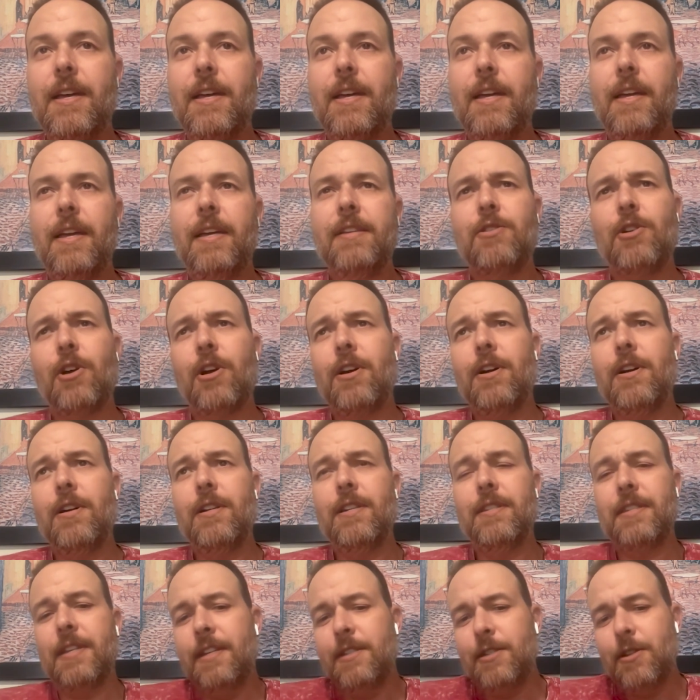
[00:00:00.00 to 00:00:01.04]
it's hard.
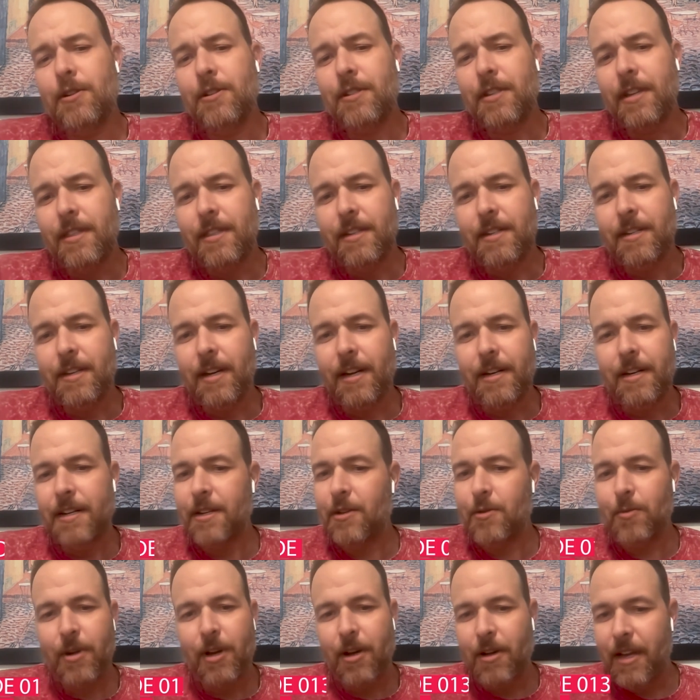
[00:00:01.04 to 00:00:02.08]
It's easier said than done
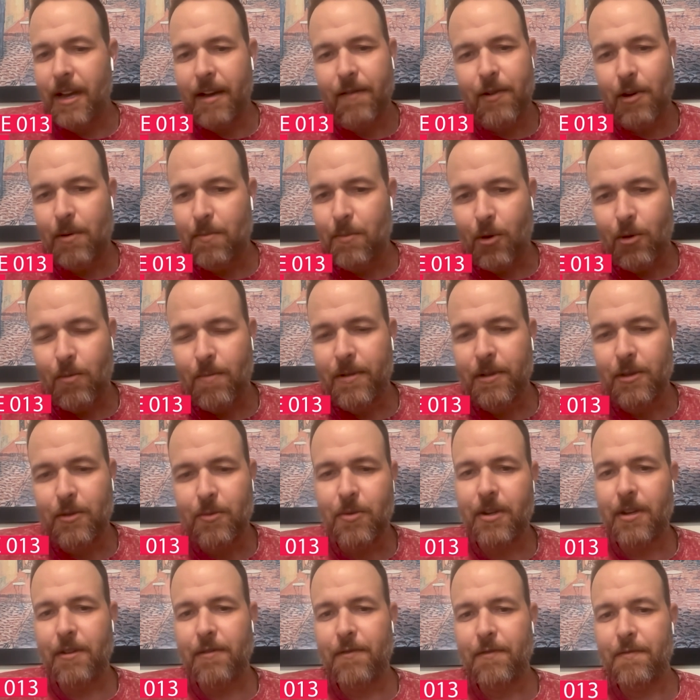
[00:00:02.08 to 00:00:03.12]
because we all have our moments
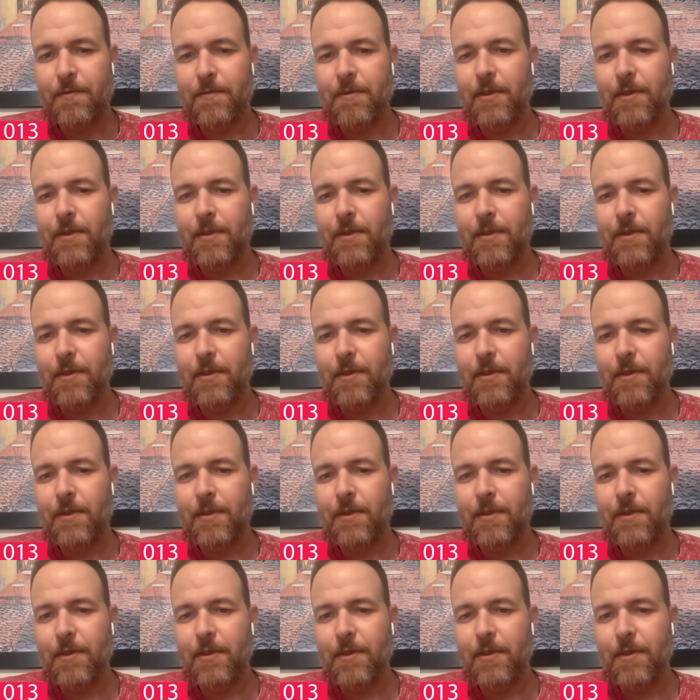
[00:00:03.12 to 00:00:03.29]
where you